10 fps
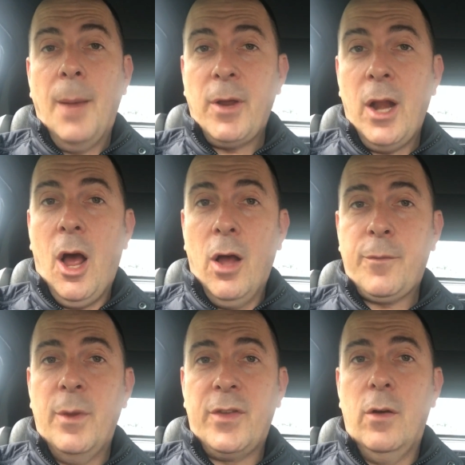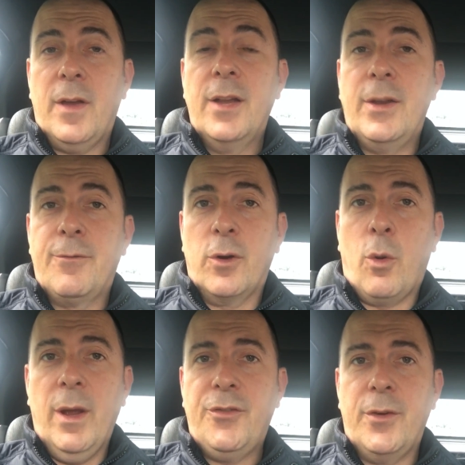I'm going to ask myself a different
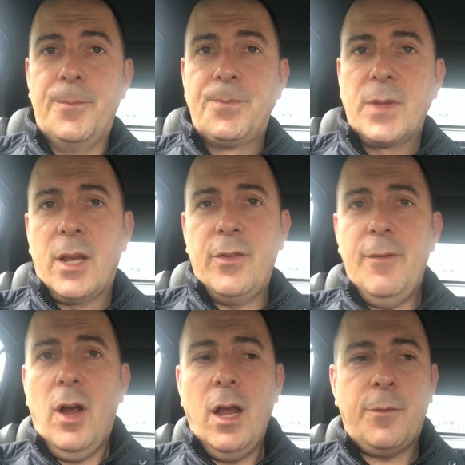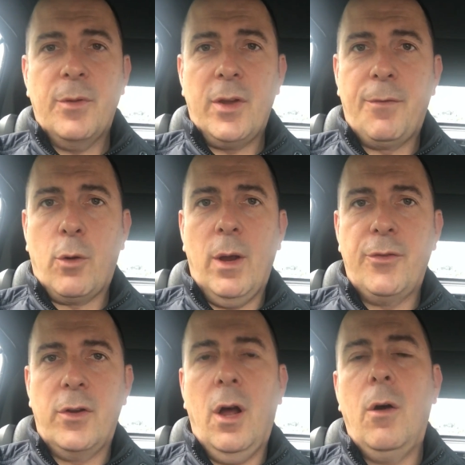question. Because if I ask myself the
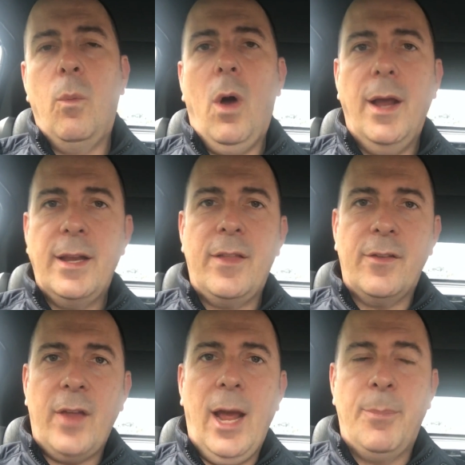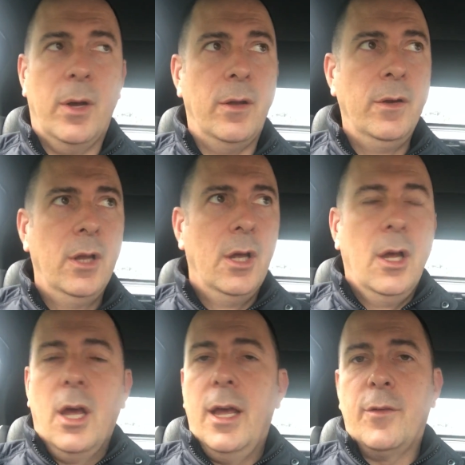question, oh, why did this happen?
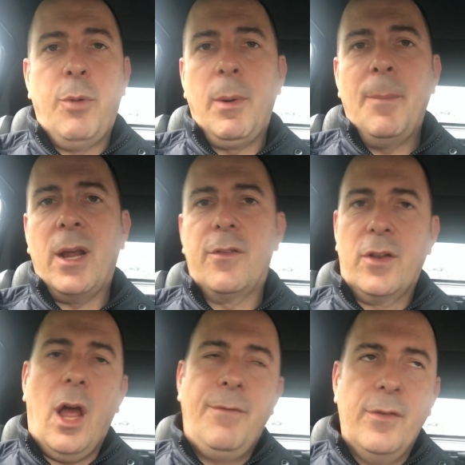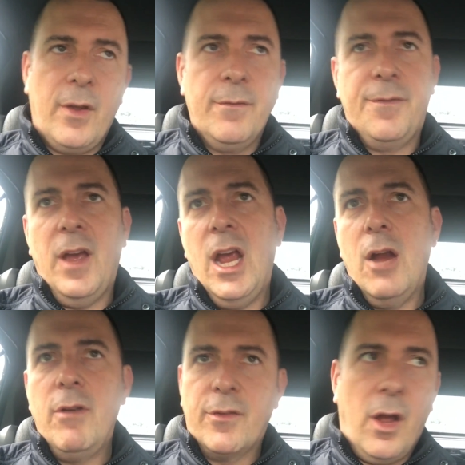It's probably because life is
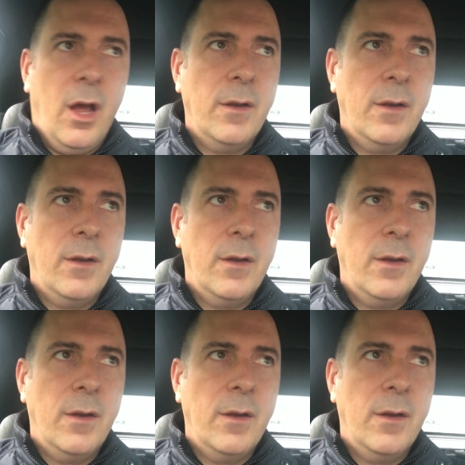unfair, it's